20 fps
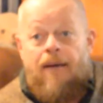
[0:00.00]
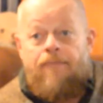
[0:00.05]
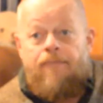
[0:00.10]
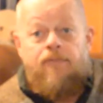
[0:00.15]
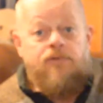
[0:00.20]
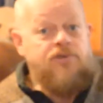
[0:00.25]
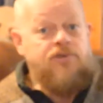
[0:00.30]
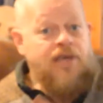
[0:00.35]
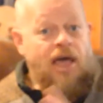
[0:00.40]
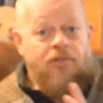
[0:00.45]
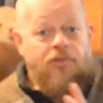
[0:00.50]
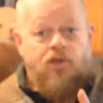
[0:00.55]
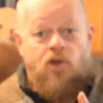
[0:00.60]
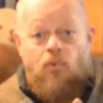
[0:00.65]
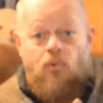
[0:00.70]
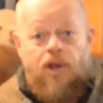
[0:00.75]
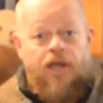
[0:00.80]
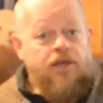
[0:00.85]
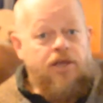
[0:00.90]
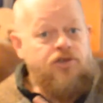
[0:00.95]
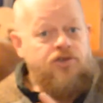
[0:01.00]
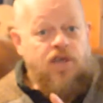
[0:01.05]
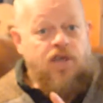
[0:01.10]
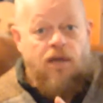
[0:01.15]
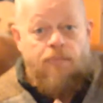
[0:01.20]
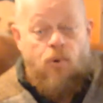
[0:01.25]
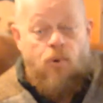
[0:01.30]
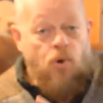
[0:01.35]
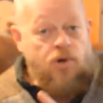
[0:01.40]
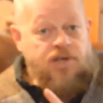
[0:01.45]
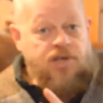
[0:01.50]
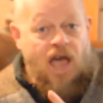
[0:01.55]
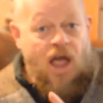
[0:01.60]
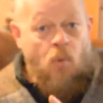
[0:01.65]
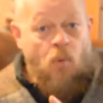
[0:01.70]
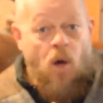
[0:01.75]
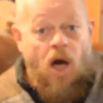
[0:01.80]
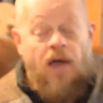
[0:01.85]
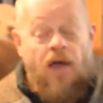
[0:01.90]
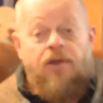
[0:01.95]
South Korea, Singapore,
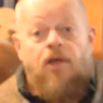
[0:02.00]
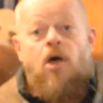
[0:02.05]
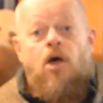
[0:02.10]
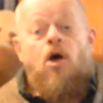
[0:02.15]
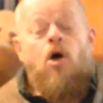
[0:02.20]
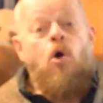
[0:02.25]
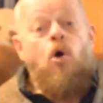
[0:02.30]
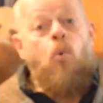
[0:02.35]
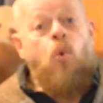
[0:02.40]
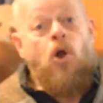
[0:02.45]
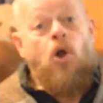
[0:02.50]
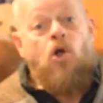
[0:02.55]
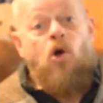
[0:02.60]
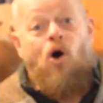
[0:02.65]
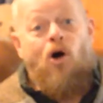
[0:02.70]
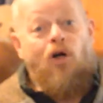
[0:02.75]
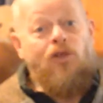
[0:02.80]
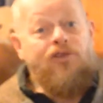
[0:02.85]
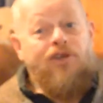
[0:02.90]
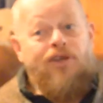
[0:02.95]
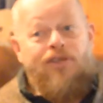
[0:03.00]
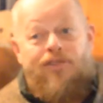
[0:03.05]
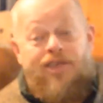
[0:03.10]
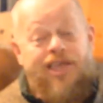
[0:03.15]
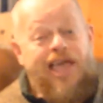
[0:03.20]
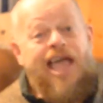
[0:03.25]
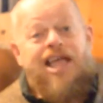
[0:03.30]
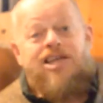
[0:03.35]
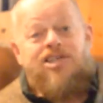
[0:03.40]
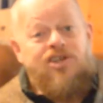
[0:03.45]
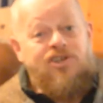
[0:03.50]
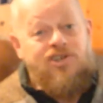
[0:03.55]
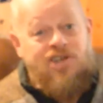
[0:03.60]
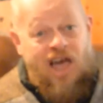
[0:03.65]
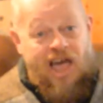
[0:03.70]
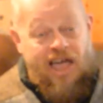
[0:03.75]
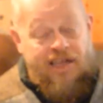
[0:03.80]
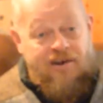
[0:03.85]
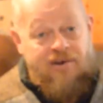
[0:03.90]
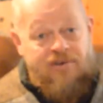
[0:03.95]
Taiwan, were called the Asian
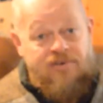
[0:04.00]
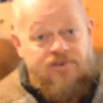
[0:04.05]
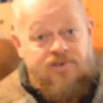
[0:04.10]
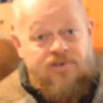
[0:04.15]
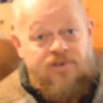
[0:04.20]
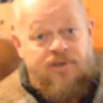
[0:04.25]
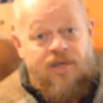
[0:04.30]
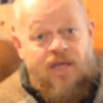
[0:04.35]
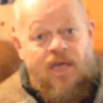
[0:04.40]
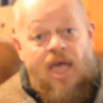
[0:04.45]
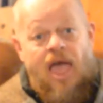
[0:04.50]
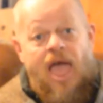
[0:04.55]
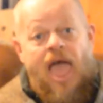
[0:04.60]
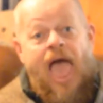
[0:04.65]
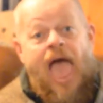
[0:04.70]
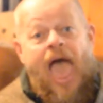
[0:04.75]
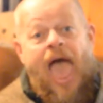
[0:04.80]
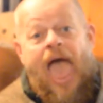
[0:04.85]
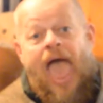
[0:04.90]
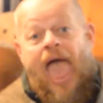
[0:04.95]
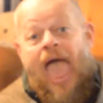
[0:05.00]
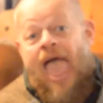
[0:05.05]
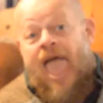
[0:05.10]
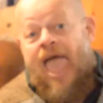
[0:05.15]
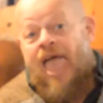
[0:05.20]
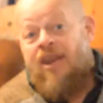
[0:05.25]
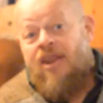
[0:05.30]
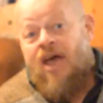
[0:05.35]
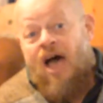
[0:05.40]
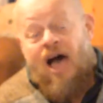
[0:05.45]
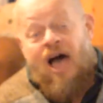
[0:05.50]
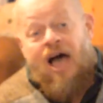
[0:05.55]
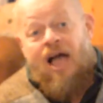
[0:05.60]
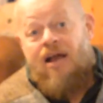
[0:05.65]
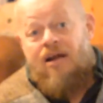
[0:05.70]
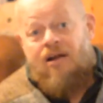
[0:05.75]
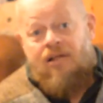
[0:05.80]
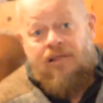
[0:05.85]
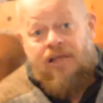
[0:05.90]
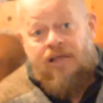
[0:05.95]
Tigers. And
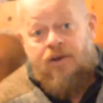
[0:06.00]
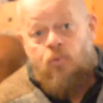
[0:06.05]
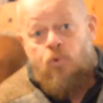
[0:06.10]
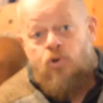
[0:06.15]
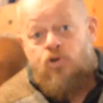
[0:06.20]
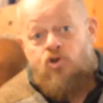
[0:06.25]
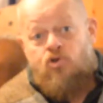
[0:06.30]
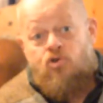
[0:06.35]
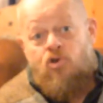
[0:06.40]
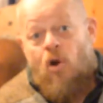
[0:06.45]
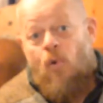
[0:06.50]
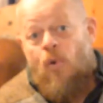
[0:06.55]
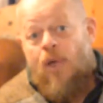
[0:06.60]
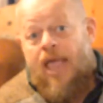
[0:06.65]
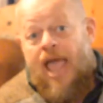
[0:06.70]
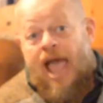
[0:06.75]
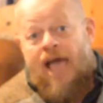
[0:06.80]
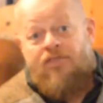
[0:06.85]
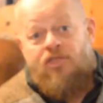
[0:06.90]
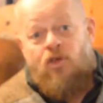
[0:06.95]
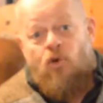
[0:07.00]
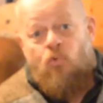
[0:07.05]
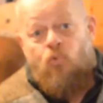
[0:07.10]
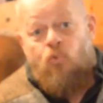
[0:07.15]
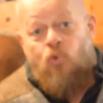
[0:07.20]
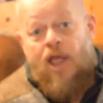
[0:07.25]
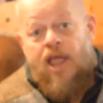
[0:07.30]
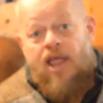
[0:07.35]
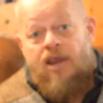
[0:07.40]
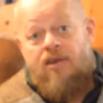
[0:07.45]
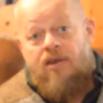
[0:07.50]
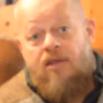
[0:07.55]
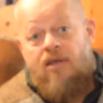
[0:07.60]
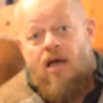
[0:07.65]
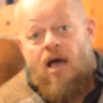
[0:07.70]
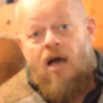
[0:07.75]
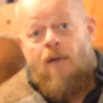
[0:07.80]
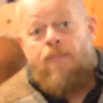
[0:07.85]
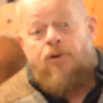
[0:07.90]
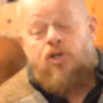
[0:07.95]
Ireland was growing at the rate
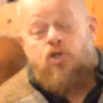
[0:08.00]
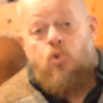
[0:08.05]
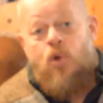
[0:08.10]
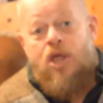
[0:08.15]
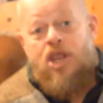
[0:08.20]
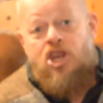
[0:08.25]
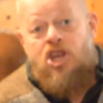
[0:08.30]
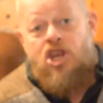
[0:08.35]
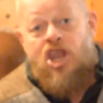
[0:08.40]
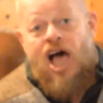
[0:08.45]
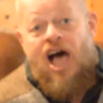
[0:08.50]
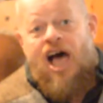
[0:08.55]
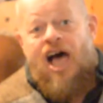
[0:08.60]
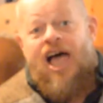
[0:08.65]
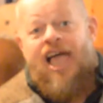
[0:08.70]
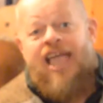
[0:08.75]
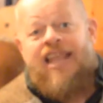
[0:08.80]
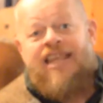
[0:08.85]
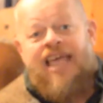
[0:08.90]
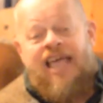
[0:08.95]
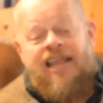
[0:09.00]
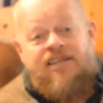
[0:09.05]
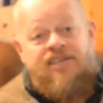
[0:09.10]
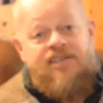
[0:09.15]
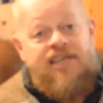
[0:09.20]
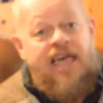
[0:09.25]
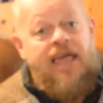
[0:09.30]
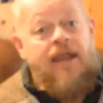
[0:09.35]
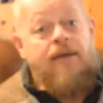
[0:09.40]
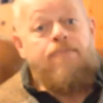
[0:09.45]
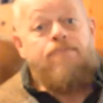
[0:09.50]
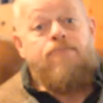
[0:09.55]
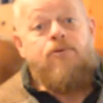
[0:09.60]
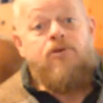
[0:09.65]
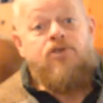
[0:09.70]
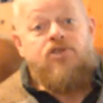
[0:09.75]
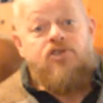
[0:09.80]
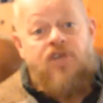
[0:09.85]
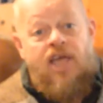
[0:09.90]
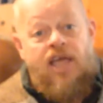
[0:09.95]
of between 9 and
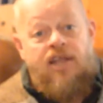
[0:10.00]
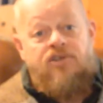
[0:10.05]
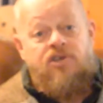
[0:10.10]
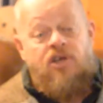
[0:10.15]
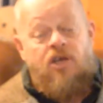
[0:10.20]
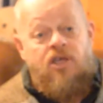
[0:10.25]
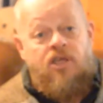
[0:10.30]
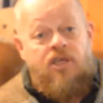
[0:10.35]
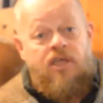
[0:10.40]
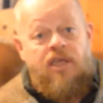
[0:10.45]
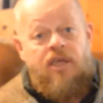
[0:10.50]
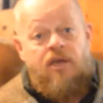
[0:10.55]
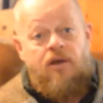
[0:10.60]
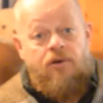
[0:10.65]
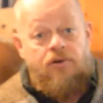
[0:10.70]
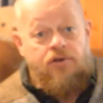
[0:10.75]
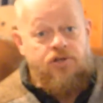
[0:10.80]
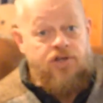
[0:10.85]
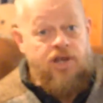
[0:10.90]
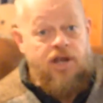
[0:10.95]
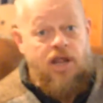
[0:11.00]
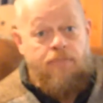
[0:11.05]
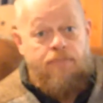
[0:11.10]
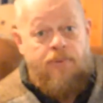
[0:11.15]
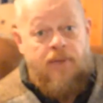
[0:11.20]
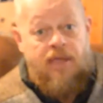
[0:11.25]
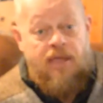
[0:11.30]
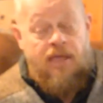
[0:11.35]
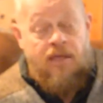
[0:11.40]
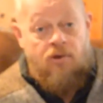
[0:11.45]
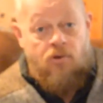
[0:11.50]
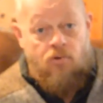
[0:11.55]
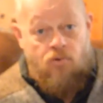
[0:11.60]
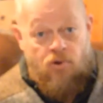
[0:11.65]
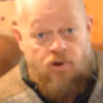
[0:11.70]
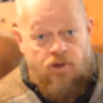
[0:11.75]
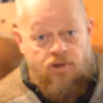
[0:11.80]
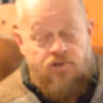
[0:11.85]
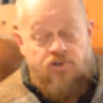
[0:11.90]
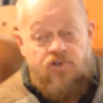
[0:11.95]
10% a year, GDP
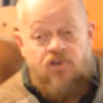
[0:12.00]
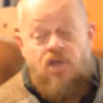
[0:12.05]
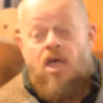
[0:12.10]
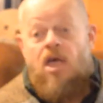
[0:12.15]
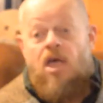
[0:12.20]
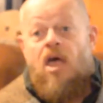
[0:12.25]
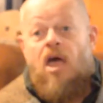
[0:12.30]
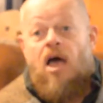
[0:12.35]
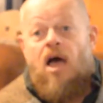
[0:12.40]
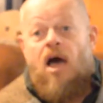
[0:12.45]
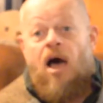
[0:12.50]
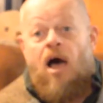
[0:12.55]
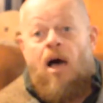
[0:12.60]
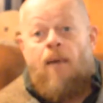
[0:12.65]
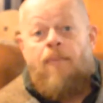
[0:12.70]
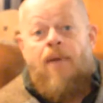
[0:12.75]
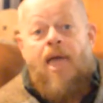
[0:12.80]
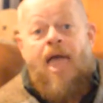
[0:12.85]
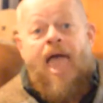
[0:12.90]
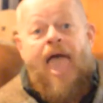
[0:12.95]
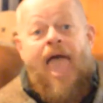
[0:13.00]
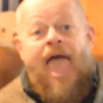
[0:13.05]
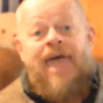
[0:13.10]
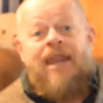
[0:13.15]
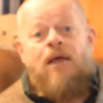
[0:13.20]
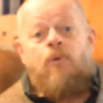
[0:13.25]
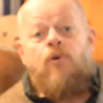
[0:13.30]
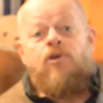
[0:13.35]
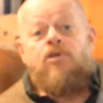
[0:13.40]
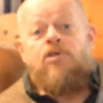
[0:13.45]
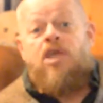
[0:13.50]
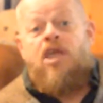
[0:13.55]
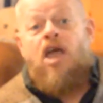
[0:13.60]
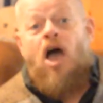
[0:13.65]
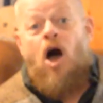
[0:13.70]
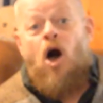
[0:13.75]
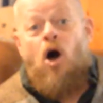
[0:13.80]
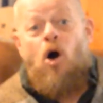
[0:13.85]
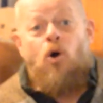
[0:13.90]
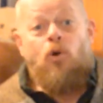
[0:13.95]
increase. And it was the
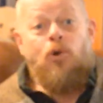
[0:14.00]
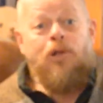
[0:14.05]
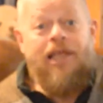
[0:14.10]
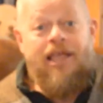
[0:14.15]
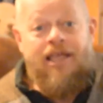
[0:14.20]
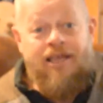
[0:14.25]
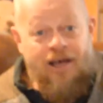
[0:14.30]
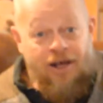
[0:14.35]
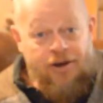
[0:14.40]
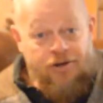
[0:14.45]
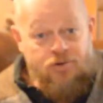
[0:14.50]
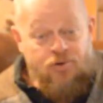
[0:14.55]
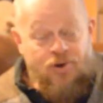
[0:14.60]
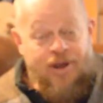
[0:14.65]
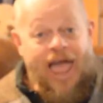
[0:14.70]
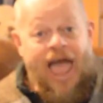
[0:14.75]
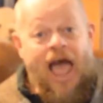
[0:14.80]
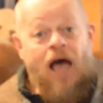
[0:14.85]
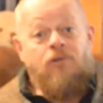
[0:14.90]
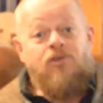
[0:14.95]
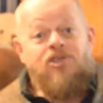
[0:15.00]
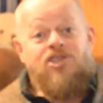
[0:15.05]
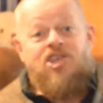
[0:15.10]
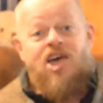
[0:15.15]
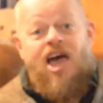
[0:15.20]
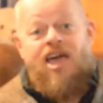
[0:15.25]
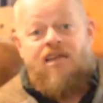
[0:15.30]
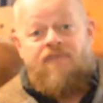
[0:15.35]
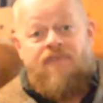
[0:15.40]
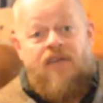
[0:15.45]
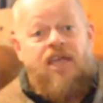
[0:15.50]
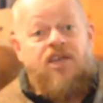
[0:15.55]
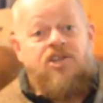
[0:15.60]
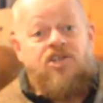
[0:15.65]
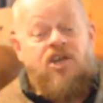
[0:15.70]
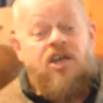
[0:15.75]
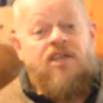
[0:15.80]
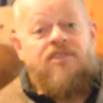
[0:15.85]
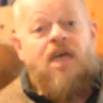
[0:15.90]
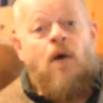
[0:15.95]
only country outside of
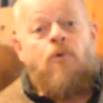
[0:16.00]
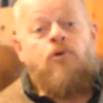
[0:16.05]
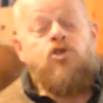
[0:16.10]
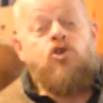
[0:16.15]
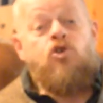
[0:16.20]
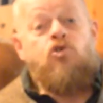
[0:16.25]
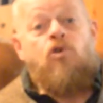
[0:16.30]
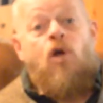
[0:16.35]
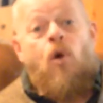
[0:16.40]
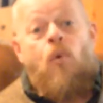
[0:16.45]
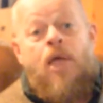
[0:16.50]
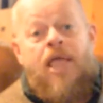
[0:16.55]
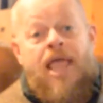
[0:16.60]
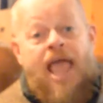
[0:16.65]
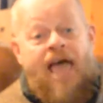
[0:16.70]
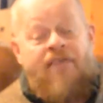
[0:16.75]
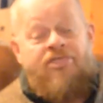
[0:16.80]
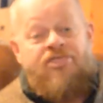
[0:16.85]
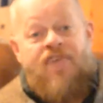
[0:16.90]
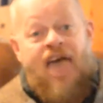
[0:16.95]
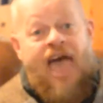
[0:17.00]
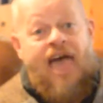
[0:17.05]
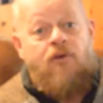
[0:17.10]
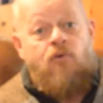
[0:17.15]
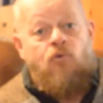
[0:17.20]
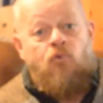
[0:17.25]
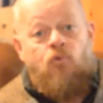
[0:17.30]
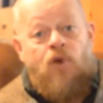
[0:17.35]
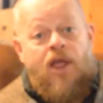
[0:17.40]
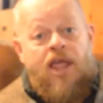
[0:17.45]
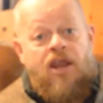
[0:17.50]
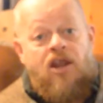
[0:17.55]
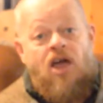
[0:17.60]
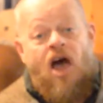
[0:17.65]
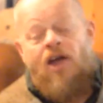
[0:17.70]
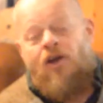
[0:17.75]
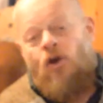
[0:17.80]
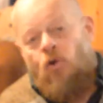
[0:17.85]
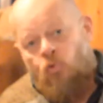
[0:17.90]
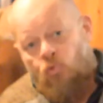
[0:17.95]
Asia that was growing at that rate
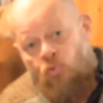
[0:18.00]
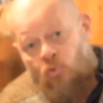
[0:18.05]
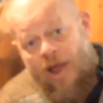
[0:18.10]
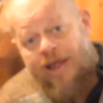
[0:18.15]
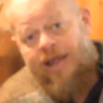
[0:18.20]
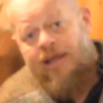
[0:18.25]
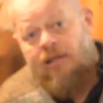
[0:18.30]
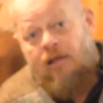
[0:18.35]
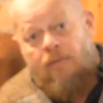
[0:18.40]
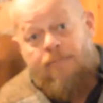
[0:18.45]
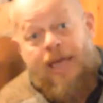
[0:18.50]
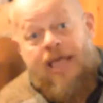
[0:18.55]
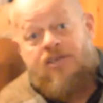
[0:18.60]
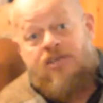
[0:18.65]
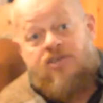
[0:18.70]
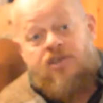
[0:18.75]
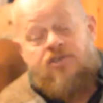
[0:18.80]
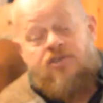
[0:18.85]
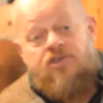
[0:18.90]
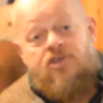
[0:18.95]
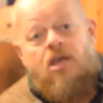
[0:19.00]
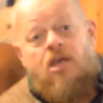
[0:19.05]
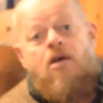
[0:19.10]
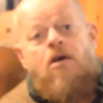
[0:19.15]
on a regular basis